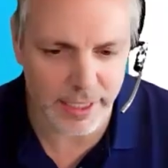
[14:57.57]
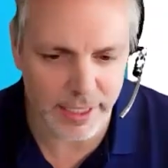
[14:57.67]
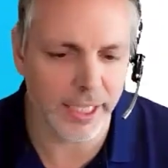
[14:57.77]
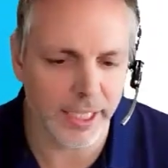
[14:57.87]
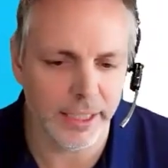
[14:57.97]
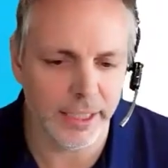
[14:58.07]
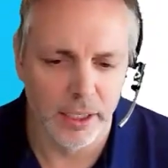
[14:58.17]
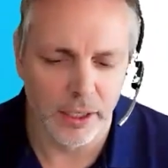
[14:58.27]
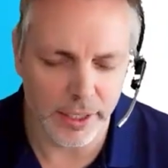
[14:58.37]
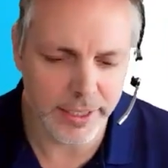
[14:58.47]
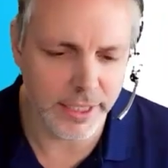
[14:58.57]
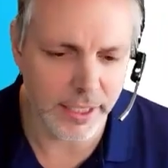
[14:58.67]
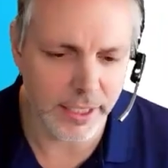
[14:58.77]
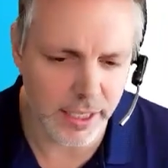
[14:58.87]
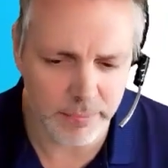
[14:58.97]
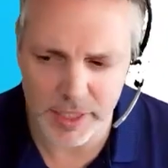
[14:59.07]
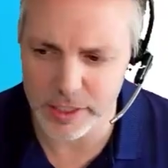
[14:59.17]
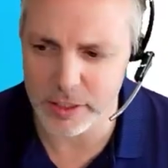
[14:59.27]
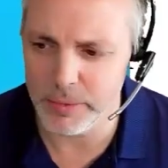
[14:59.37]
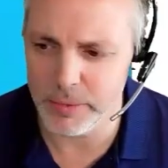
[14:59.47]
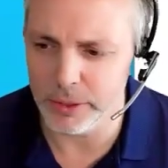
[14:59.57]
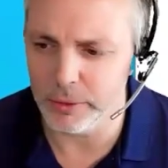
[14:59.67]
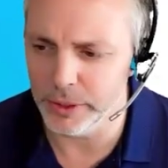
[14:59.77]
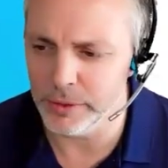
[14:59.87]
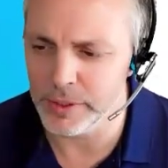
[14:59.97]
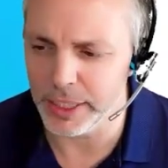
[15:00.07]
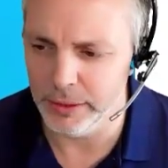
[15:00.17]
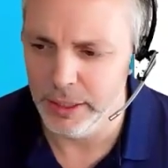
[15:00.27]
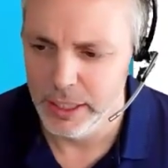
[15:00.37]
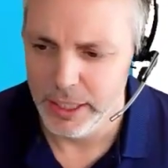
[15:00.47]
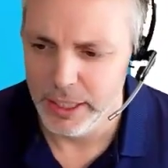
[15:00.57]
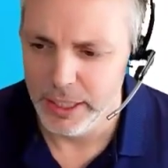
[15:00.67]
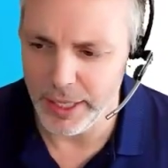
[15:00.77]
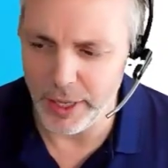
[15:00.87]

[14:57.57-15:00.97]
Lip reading: could be any ITSM system that you're using. And that